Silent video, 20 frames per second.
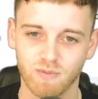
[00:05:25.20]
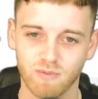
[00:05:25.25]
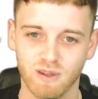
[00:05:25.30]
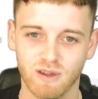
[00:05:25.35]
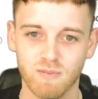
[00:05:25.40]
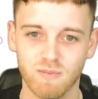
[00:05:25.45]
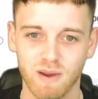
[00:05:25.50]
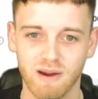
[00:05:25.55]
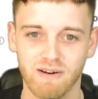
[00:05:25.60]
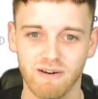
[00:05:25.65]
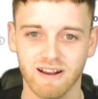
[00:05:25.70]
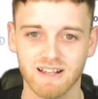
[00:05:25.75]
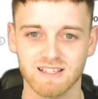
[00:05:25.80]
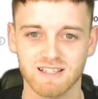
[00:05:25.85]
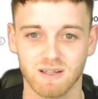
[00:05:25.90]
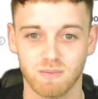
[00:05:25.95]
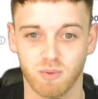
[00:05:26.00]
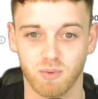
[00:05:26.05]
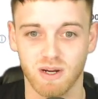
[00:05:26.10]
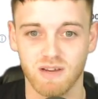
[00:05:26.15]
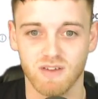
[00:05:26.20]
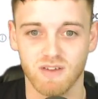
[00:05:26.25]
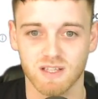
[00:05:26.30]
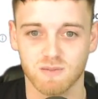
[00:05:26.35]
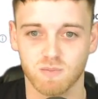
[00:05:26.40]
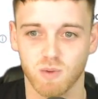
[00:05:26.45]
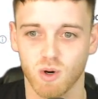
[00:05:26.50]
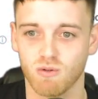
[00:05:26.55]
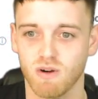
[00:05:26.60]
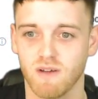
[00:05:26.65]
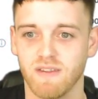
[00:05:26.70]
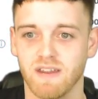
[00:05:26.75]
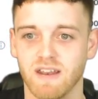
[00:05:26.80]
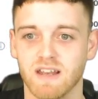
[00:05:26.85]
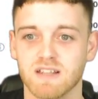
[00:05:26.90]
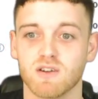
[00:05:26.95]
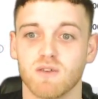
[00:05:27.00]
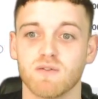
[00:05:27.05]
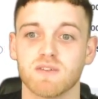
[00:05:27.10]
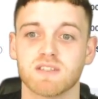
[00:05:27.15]
comparing it to the previous bull run, then
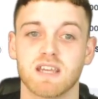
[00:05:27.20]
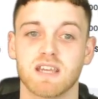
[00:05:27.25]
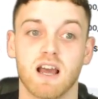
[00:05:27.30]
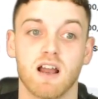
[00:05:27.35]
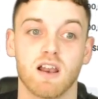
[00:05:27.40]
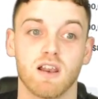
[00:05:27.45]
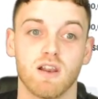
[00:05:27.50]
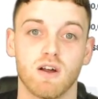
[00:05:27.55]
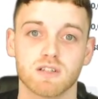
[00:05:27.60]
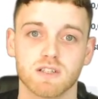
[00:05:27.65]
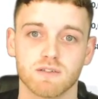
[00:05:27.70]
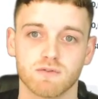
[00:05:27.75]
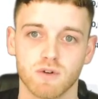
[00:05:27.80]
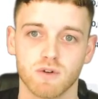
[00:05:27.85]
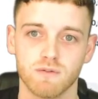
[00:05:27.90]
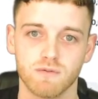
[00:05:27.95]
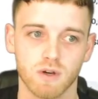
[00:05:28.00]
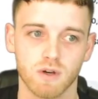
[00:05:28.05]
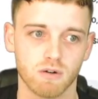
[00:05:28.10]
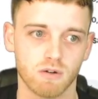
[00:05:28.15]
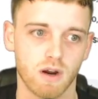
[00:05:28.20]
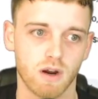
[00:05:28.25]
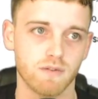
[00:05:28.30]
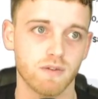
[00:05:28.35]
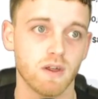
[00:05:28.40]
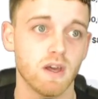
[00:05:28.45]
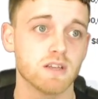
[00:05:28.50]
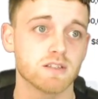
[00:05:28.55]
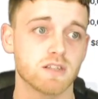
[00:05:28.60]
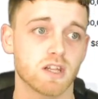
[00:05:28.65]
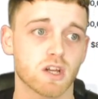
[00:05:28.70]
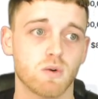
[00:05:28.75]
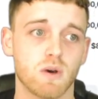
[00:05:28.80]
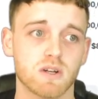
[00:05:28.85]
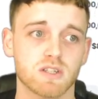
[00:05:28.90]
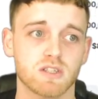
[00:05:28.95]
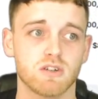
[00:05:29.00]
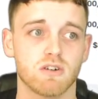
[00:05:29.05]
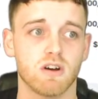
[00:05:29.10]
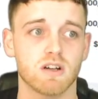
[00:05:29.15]
there's obviously a lot of room for growth. So the
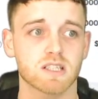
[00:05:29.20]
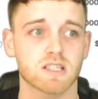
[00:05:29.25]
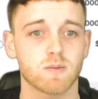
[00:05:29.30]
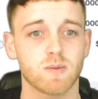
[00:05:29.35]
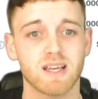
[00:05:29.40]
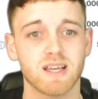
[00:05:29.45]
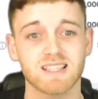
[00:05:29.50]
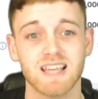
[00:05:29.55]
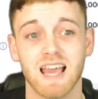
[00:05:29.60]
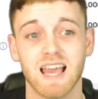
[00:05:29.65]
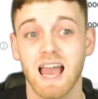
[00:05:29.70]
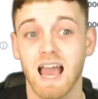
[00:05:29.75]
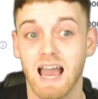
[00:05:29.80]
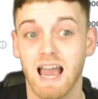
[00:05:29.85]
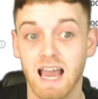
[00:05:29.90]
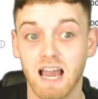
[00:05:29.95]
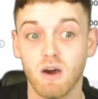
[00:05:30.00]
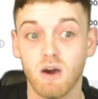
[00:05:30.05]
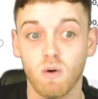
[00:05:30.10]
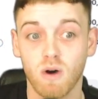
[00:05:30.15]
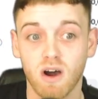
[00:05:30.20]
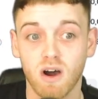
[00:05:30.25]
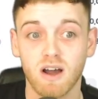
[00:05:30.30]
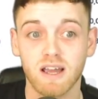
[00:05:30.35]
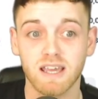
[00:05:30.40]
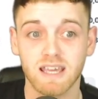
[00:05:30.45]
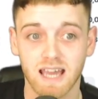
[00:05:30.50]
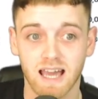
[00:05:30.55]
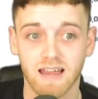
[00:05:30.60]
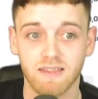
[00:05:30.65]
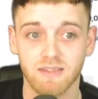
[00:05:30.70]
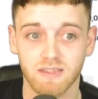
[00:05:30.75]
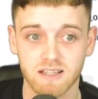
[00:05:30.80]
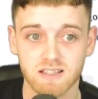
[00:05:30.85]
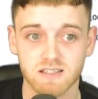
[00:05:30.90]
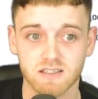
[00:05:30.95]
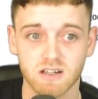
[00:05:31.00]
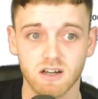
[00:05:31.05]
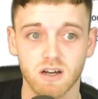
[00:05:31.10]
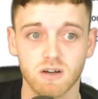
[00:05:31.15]
question you're asking me is, how high can
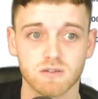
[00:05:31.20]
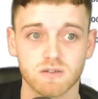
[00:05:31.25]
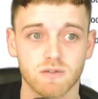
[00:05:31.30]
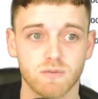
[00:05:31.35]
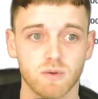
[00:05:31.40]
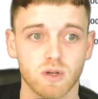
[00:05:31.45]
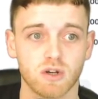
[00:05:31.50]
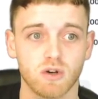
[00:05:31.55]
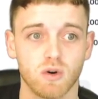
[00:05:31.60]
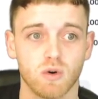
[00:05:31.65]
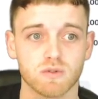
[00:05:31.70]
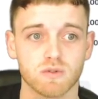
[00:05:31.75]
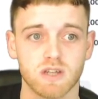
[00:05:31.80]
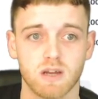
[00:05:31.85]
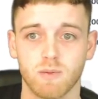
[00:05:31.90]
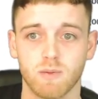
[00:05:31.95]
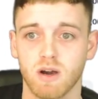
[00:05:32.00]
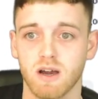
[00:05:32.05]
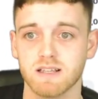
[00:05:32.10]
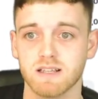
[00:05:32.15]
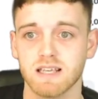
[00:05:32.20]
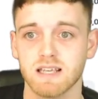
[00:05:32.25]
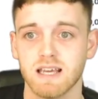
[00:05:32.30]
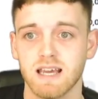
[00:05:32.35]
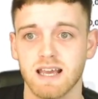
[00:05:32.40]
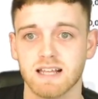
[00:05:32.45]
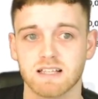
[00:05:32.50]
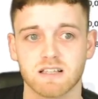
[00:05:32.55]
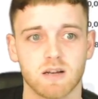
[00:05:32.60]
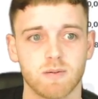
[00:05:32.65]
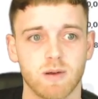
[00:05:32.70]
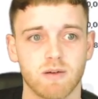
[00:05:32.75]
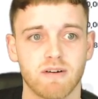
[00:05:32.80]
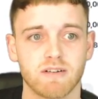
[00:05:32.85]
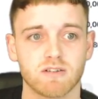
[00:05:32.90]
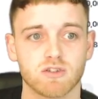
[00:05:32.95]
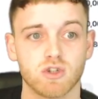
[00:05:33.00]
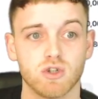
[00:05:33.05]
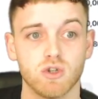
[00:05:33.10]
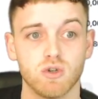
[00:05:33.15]
this go? So if we look at all-time highs, it's going to be
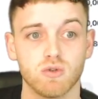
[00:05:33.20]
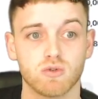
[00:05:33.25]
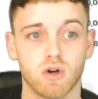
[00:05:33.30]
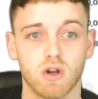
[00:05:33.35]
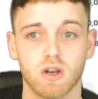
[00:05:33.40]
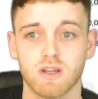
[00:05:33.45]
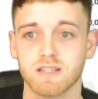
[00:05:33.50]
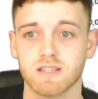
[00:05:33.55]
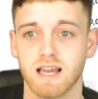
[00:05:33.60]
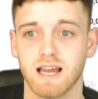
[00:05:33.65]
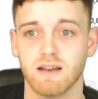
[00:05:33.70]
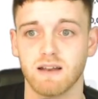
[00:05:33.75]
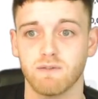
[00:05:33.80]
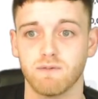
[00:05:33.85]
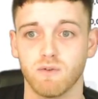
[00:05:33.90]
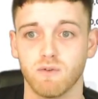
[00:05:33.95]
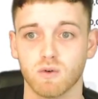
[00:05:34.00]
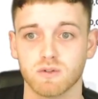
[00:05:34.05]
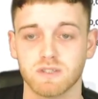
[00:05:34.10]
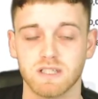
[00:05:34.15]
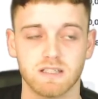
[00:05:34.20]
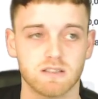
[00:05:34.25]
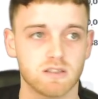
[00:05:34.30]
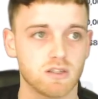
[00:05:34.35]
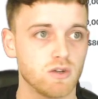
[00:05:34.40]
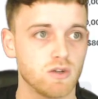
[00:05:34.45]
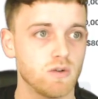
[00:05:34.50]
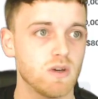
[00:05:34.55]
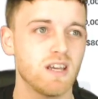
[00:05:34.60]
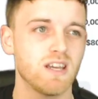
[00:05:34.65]
around $2.42.